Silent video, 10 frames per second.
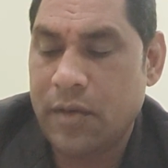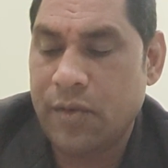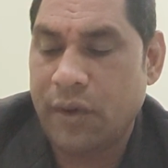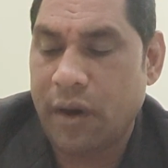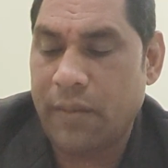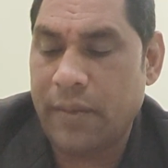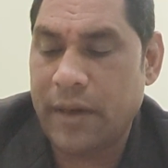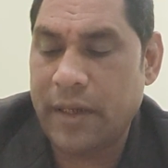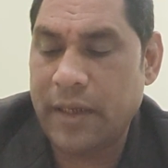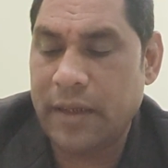
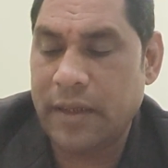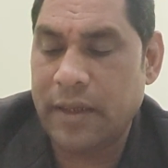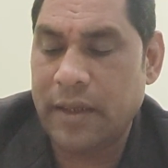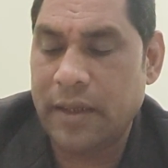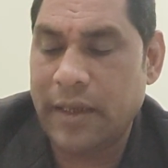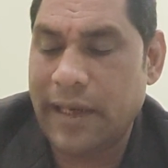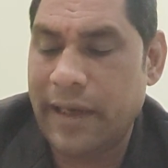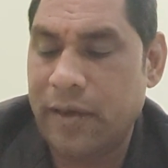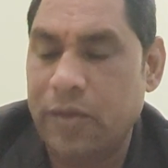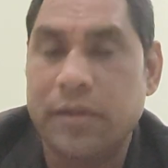Rayat under the Land
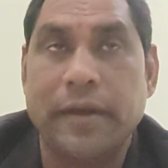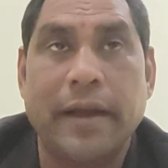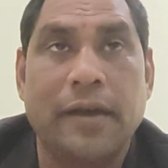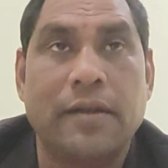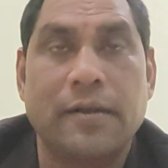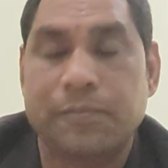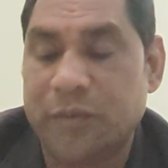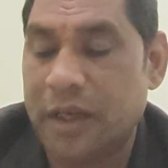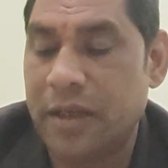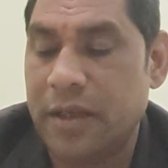Acquisition Act
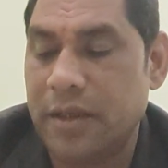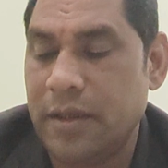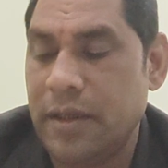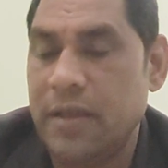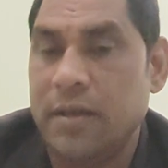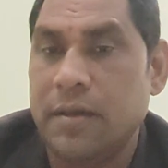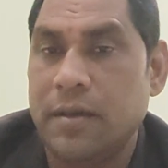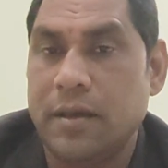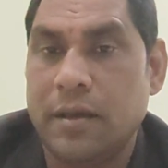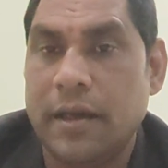
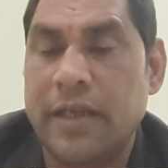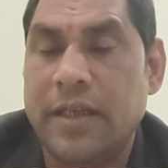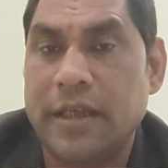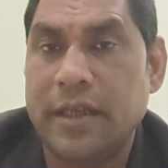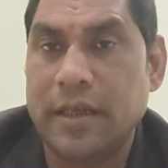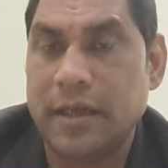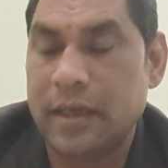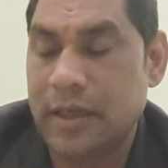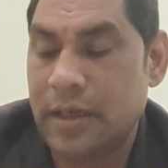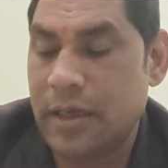
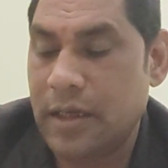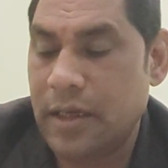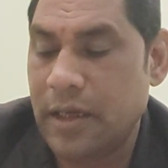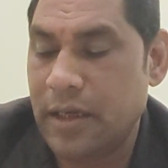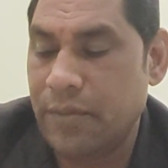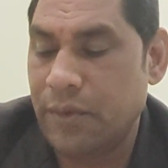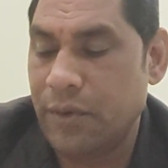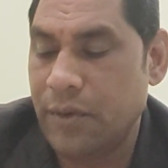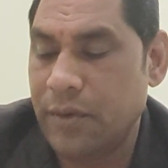1894,